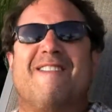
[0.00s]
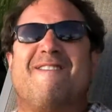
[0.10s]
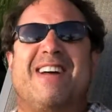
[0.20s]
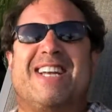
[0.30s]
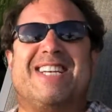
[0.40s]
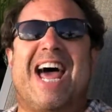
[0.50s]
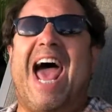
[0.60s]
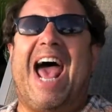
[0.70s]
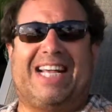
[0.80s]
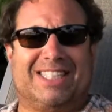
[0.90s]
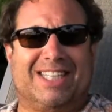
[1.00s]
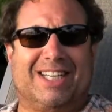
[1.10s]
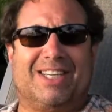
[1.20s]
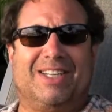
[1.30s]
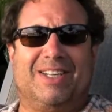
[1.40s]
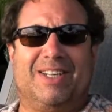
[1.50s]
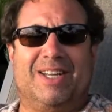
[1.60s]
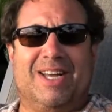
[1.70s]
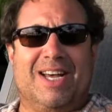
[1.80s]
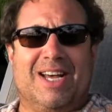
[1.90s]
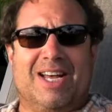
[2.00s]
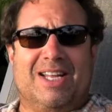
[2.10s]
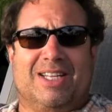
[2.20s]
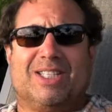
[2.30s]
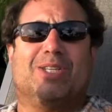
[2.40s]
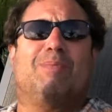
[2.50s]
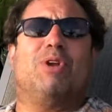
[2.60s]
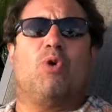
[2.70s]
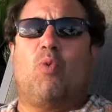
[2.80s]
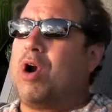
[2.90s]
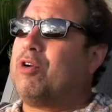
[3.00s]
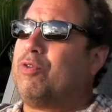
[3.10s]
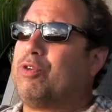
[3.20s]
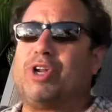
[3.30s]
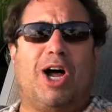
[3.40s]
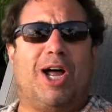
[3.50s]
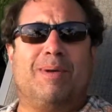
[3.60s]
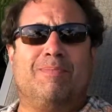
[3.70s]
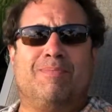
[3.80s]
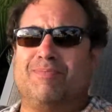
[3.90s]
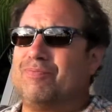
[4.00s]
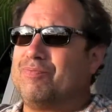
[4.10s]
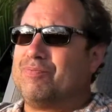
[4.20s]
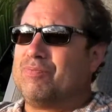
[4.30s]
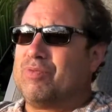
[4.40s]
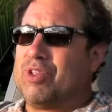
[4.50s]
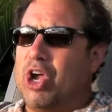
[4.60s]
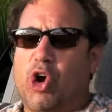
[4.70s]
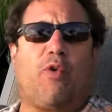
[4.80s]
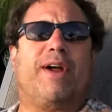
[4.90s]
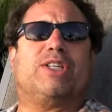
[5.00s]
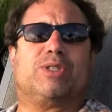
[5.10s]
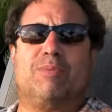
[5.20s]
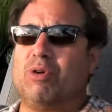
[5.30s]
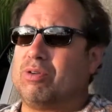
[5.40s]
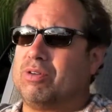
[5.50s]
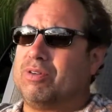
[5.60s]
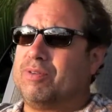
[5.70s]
Fantastic. This has been a wonderful time, a great smoke,